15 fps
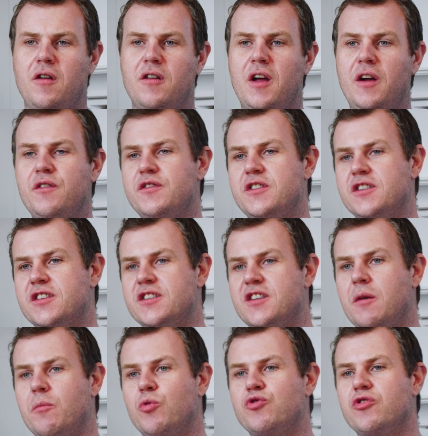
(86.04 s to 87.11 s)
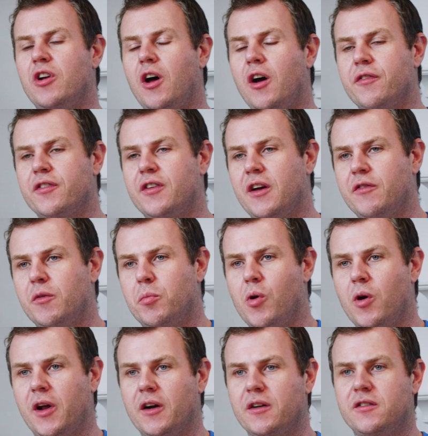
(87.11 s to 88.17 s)
Now you've disassembled your LifeSaver
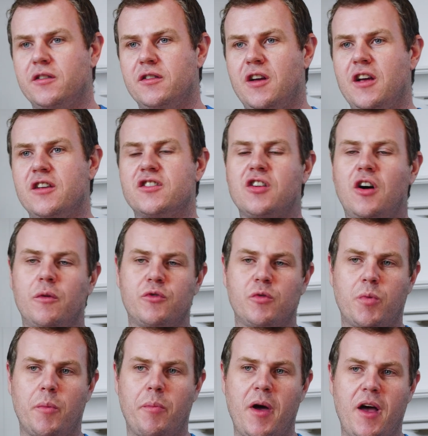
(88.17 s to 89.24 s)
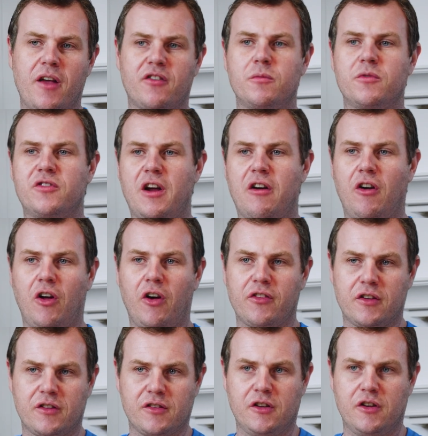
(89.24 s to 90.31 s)
product, it's time to prepare some
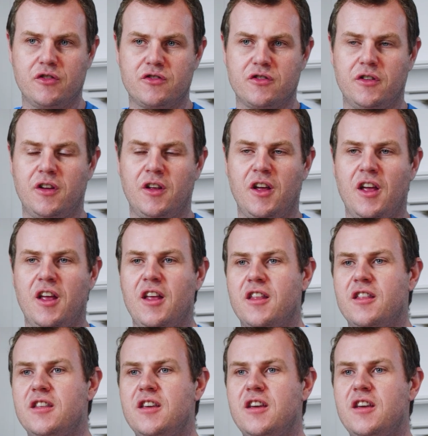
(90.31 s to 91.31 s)
sterilising solution. The